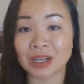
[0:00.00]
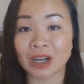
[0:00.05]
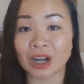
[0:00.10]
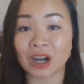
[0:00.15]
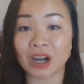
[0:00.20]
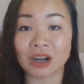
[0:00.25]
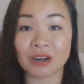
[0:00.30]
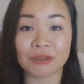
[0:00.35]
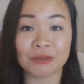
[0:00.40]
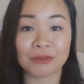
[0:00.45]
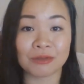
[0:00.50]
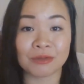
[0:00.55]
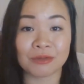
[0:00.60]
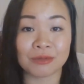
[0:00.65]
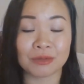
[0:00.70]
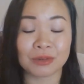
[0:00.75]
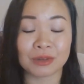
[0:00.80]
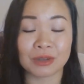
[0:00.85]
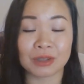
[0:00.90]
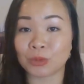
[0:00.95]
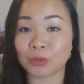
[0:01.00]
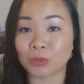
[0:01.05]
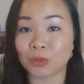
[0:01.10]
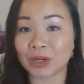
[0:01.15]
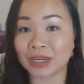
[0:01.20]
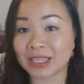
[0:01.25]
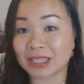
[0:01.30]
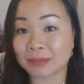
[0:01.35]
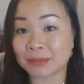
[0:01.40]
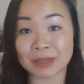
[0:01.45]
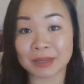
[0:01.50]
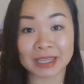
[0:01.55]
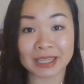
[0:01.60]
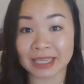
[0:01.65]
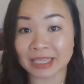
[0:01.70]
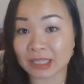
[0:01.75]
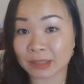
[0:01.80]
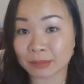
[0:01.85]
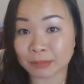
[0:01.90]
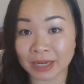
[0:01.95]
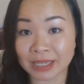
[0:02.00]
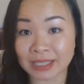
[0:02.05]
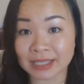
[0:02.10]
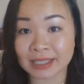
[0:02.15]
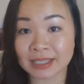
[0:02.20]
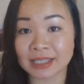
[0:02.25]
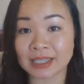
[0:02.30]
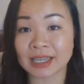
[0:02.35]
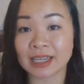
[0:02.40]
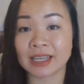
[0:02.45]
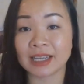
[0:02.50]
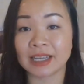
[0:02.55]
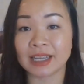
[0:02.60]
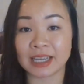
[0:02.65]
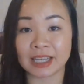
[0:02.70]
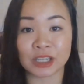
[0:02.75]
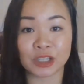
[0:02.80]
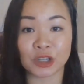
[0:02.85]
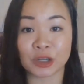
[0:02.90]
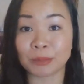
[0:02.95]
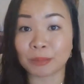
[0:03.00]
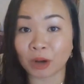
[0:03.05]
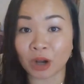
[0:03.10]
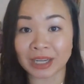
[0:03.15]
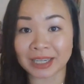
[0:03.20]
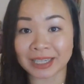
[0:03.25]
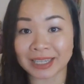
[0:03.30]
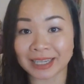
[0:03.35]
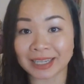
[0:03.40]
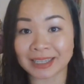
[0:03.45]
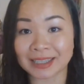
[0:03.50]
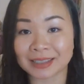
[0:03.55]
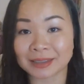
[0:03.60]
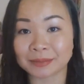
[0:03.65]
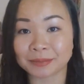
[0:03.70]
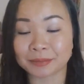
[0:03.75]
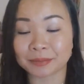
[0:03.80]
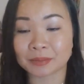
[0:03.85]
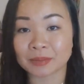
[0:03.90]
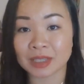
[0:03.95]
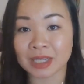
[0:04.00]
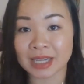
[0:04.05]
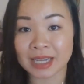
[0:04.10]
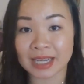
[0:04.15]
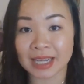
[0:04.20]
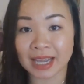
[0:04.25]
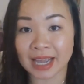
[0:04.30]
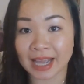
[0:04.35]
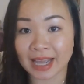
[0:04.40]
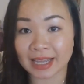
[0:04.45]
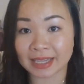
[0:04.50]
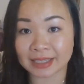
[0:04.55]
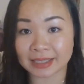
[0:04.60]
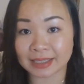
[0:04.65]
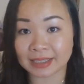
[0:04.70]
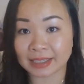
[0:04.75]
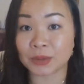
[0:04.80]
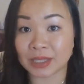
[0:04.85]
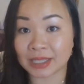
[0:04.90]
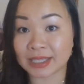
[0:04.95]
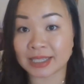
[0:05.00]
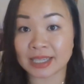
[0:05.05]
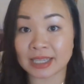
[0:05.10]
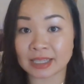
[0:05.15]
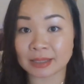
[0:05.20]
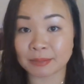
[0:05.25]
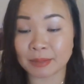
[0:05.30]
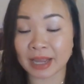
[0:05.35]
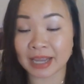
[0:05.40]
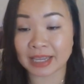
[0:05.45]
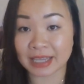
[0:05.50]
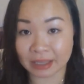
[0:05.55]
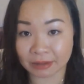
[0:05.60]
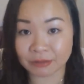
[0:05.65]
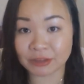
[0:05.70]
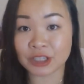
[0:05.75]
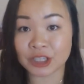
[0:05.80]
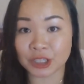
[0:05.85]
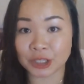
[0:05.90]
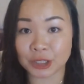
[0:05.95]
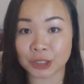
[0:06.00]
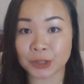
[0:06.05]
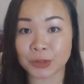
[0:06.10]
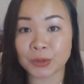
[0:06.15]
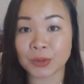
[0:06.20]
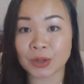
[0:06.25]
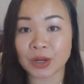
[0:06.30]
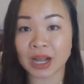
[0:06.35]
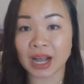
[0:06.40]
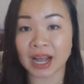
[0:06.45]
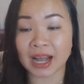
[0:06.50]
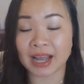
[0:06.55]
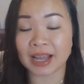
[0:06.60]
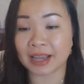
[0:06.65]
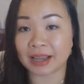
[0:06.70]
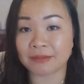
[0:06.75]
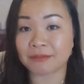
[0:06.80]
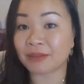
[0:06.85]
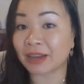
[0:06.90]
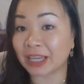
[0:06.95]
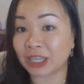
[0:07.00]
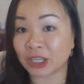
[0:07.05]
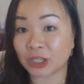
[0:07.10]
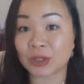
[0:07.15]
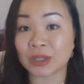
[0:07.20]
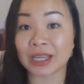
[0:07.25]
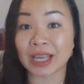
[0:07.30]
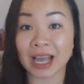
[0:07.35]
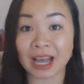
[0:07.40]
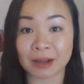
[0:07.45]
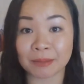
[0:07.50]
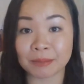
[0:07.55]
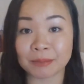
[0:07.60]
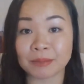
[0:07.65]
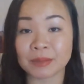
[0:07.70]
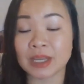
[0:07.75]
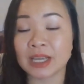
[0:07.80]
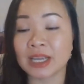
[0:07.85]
of what is being expressed in your body. And this is my gift to you. I invite you to come